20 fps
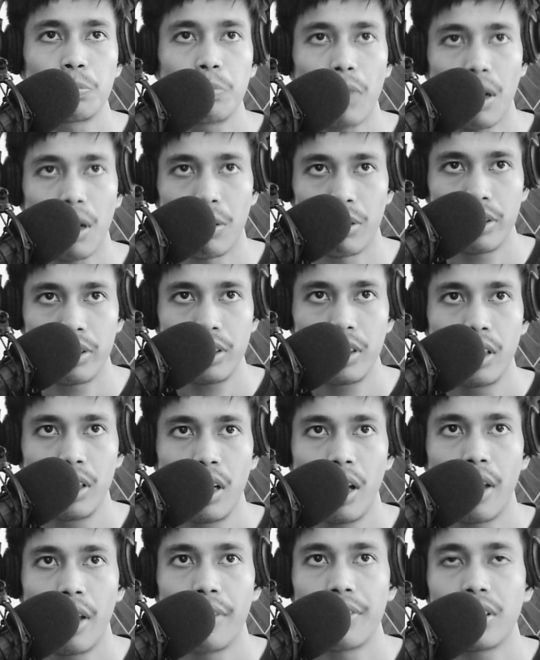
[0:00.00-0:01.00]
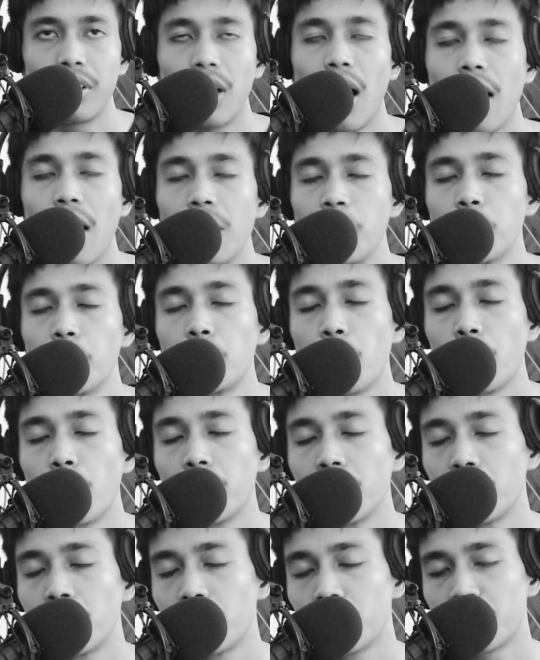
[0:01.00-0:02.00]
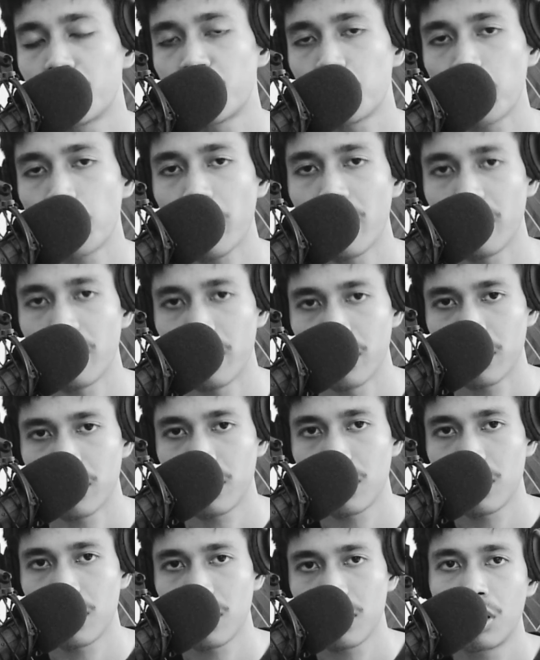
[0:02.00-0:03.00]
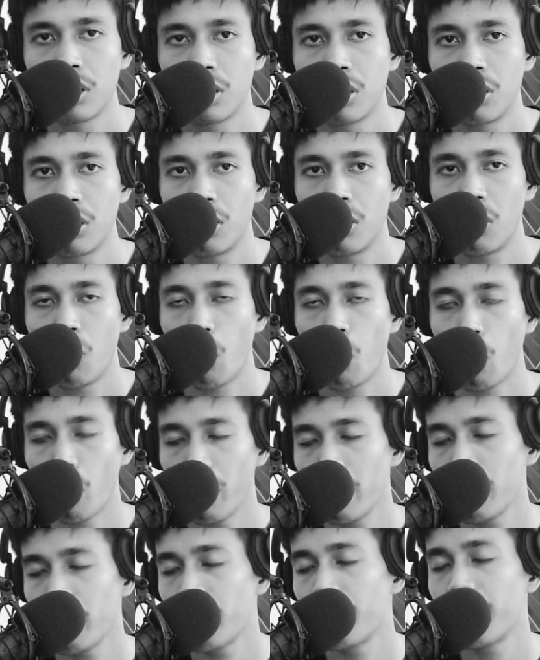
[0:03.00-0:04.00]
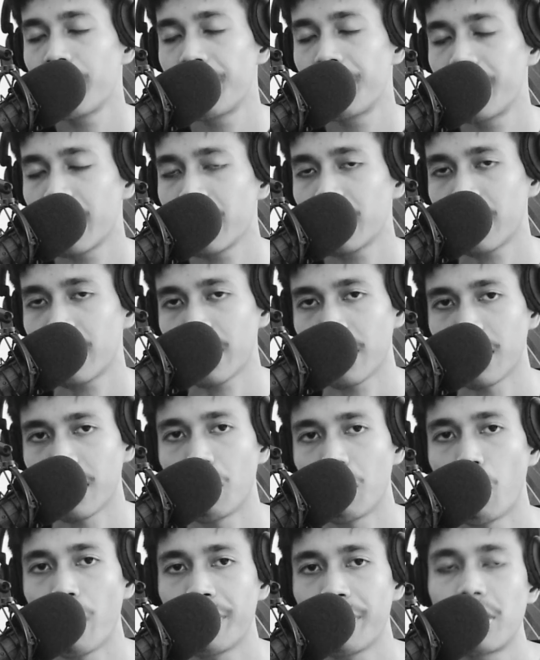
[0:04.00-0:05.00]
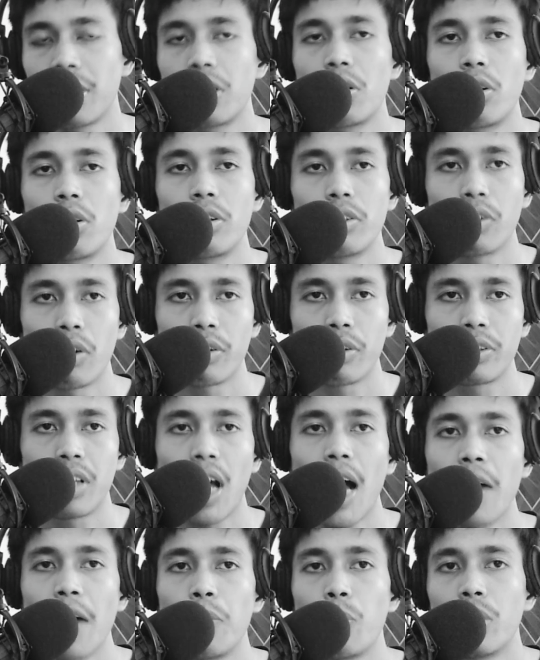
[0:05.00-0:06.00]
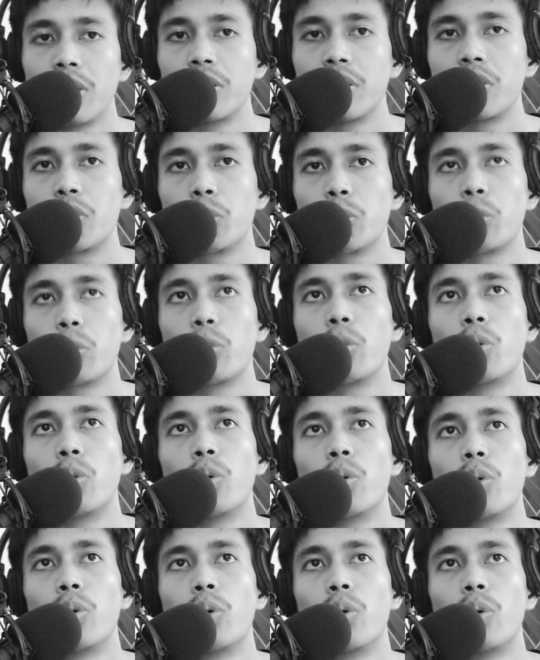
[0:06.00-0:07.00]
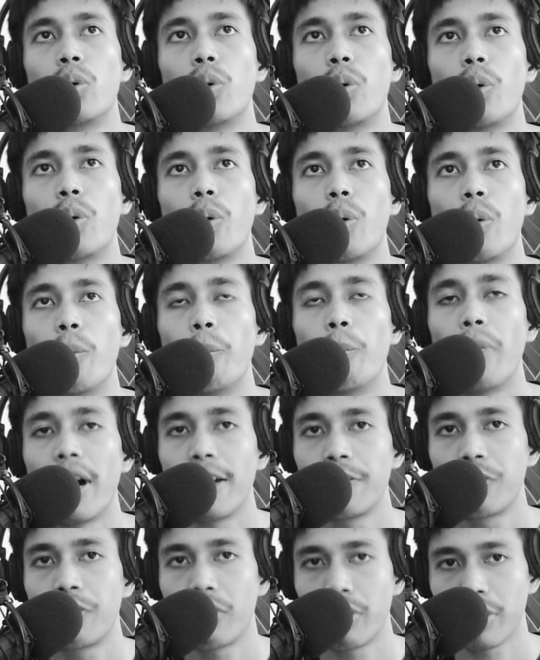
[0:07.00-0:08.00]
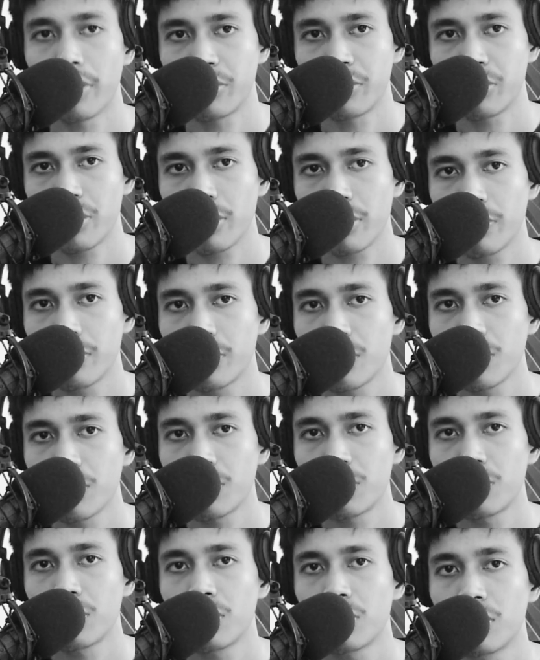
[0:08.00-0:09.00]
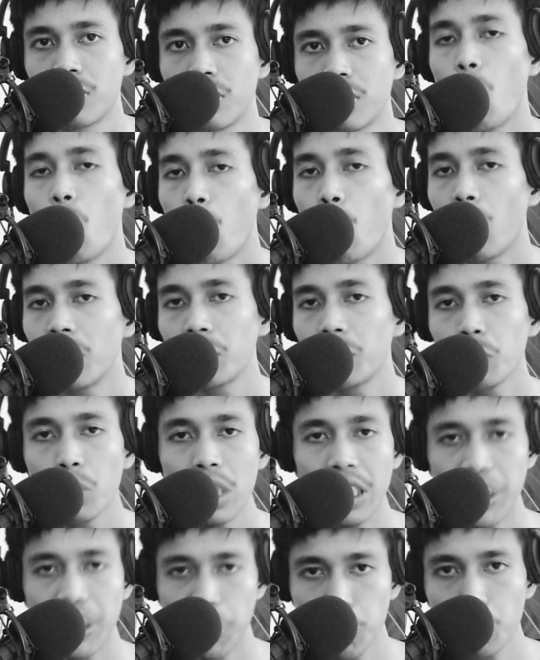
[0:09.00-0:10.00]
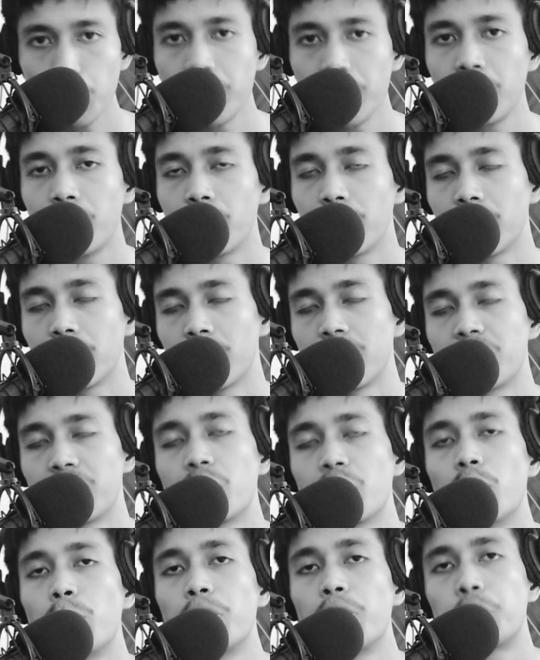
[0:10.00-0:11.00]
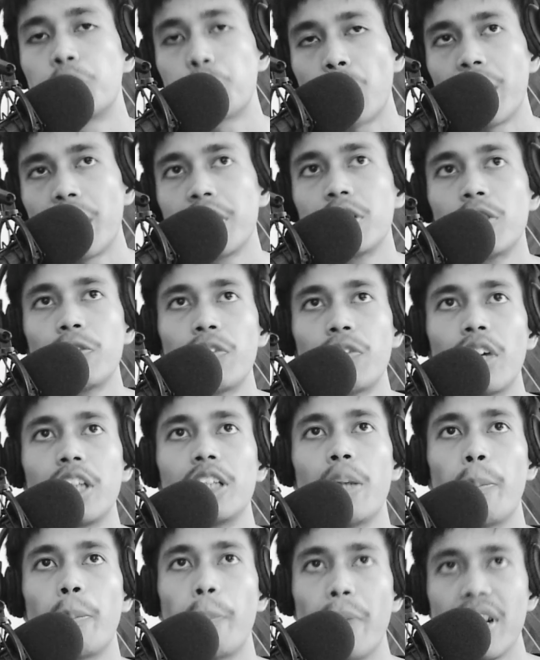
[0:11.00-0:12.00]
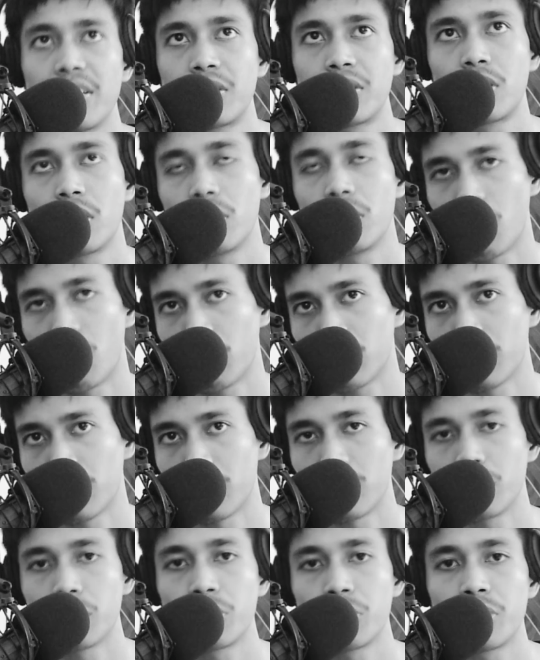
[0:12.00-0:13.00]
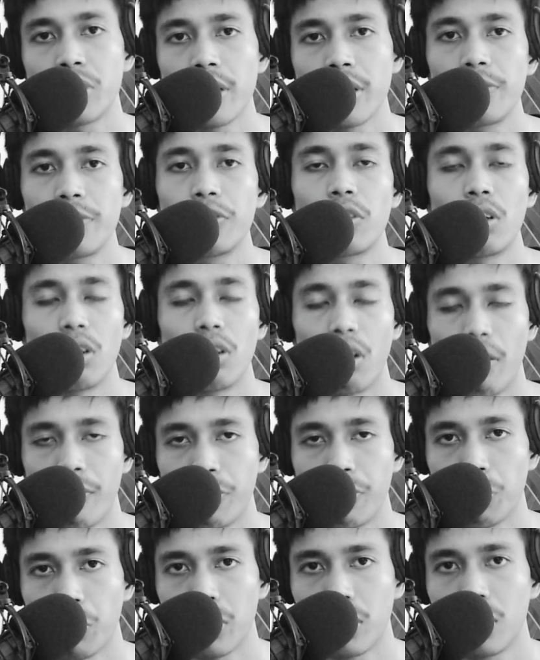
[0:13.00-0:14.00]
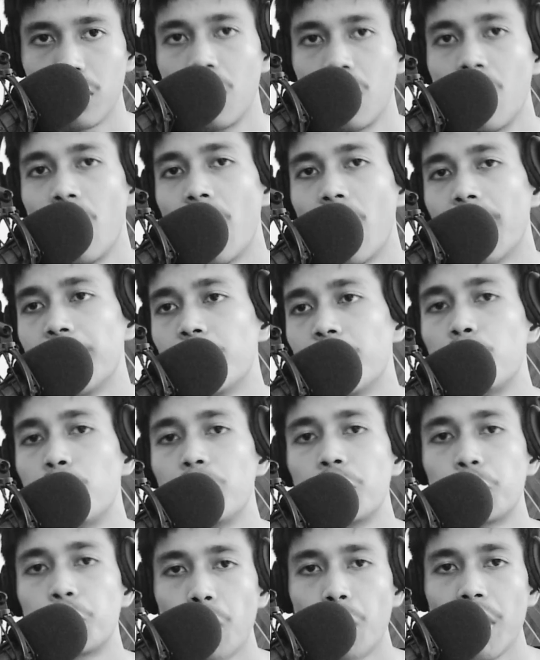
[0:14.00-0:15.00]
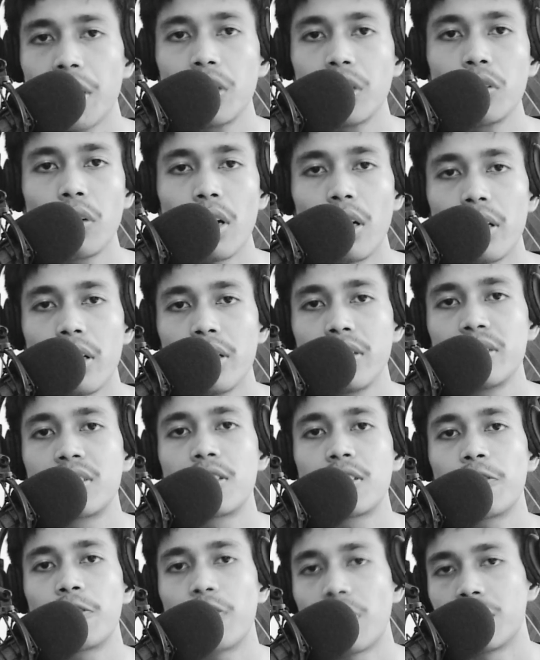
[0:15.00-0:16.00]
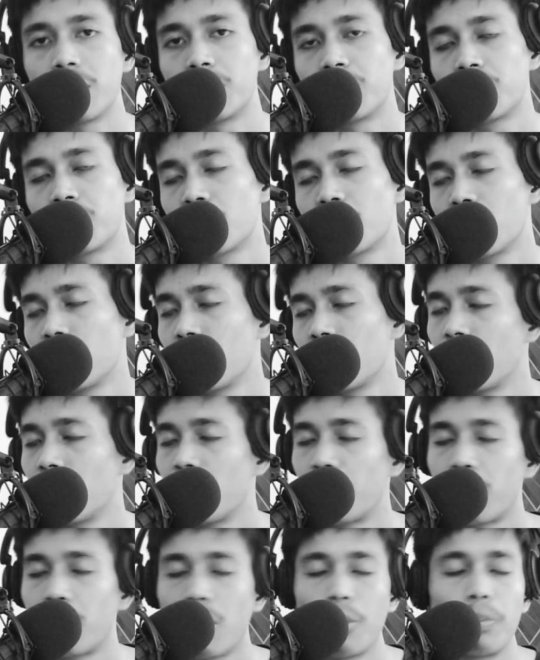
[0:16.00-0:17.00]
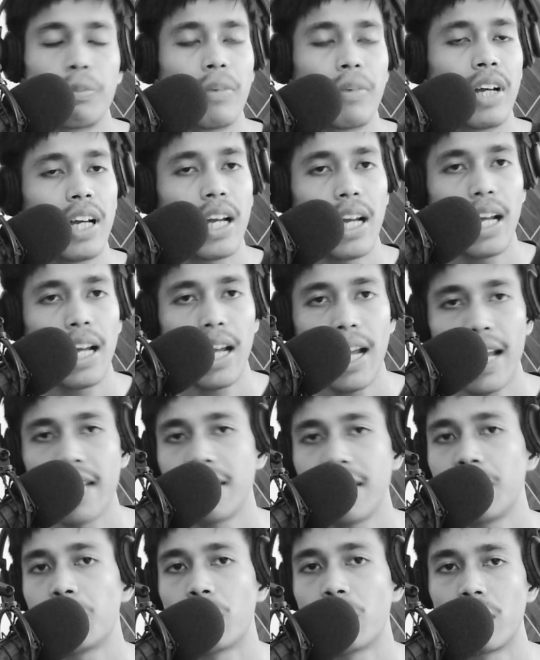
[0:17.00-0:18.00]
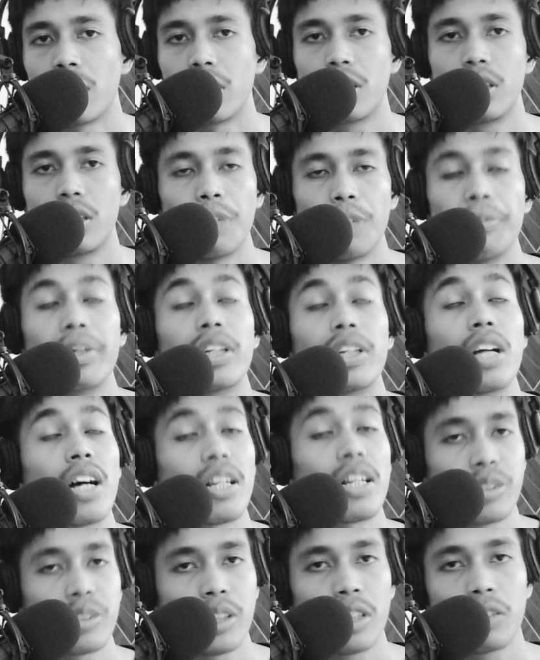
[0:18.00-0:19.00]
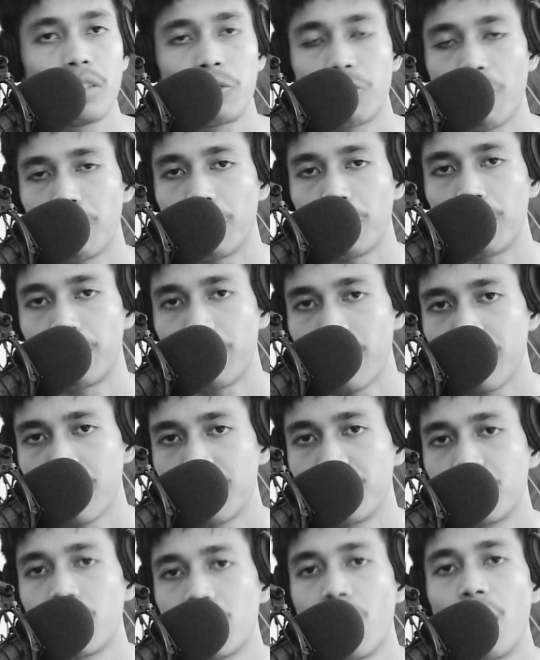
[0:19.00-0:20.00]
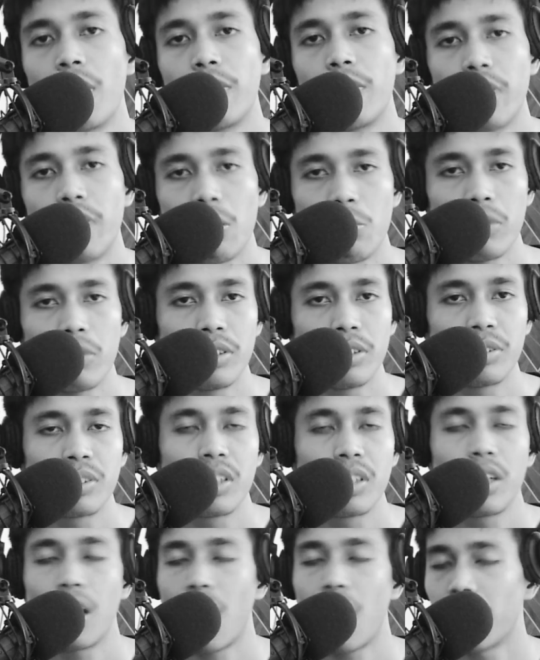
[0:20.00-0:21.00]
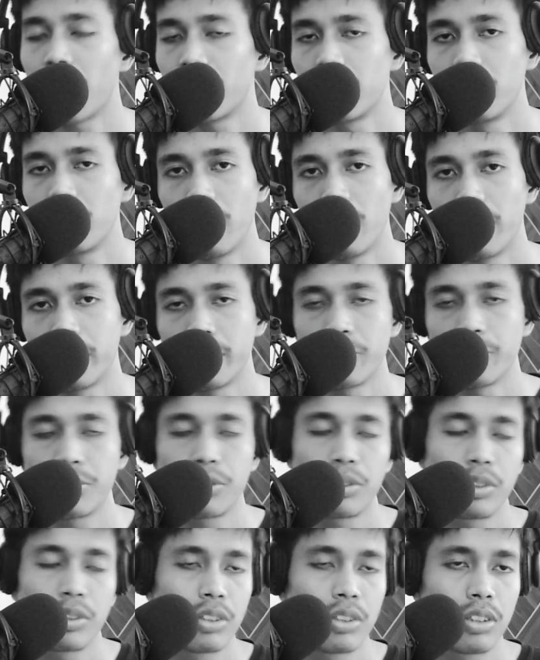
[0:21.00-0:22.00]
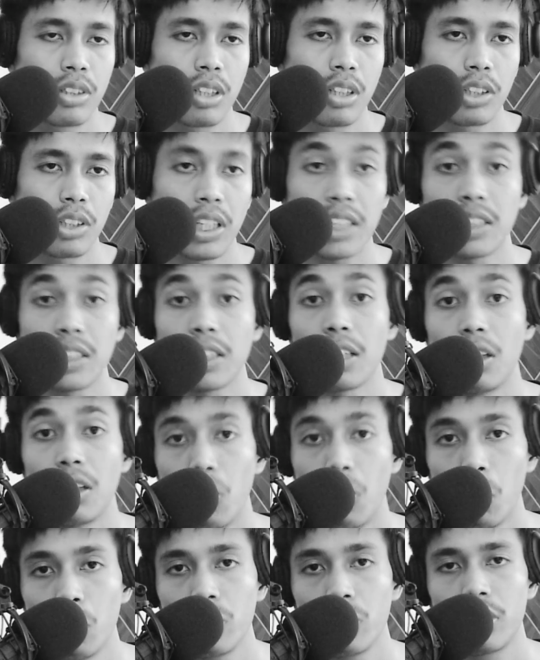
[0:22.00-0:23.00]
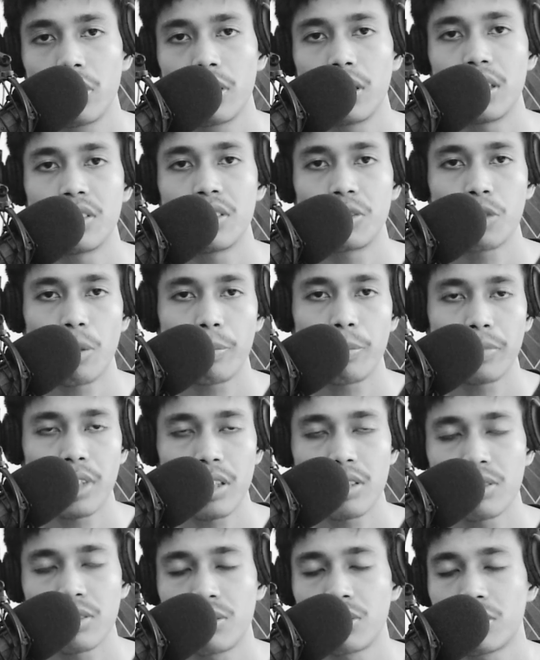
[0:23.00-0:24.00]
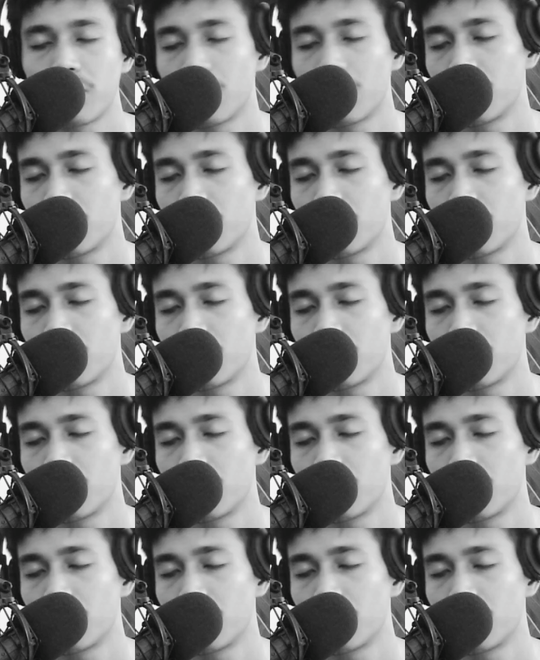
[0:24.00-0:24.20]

power, then are you going to spend it? Will you be thinking whether or not I want to buy for that services? What will you be doing is you'll be trying to find the best doctor to save your loved one, and you'll be trying to arrange the funds from anywhere, even asking from your friends, families, other relatives, taking a loan in some case,